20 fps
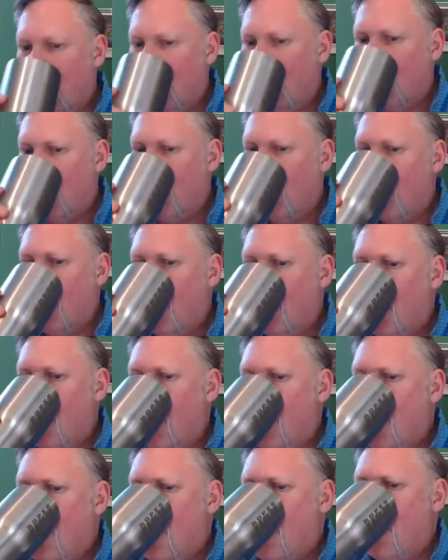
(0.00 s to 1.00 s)

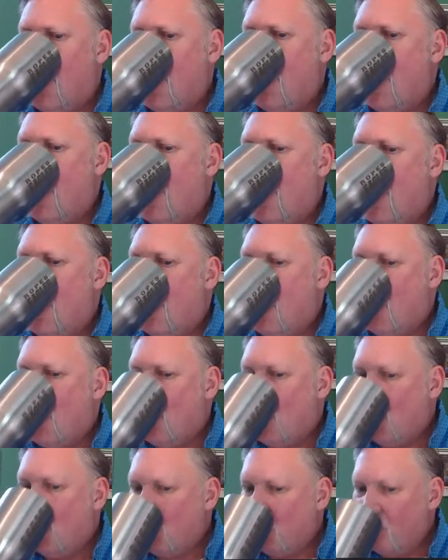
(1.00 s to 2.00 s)

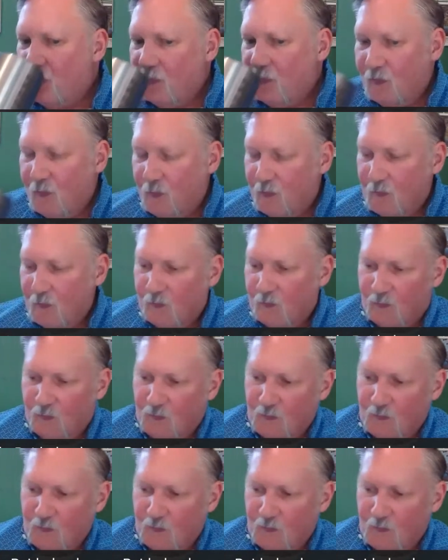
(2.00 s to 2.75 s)
(silence)